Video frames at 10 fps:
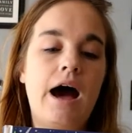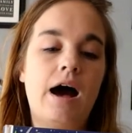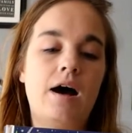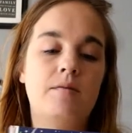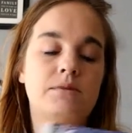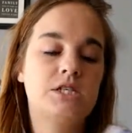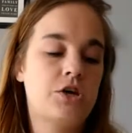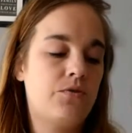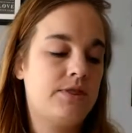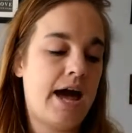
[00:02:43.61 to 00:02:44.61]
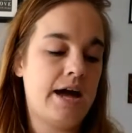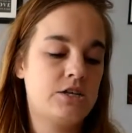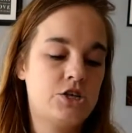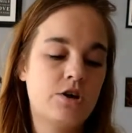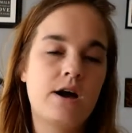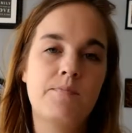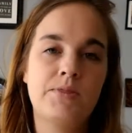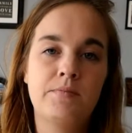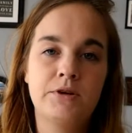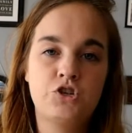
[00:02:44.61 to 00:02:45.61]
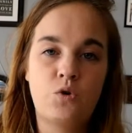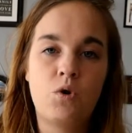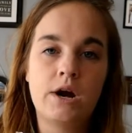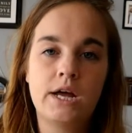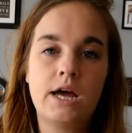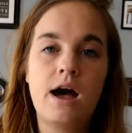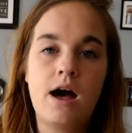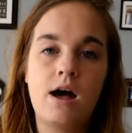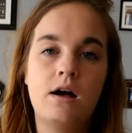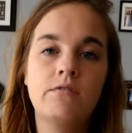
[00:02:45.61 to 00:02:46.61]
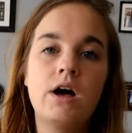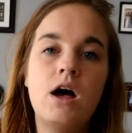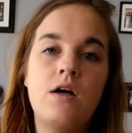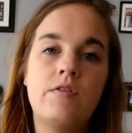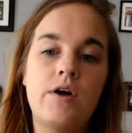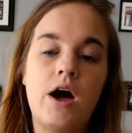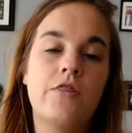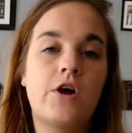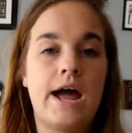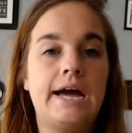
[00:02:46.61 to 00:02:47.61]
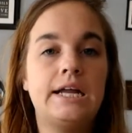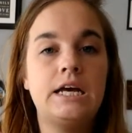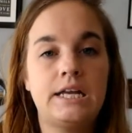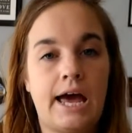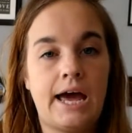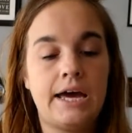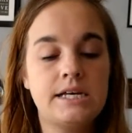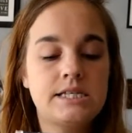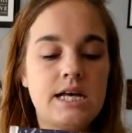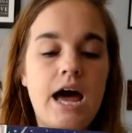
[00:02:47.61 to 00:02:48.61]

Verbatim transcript: Um, so that took up the majority of the other 80 days.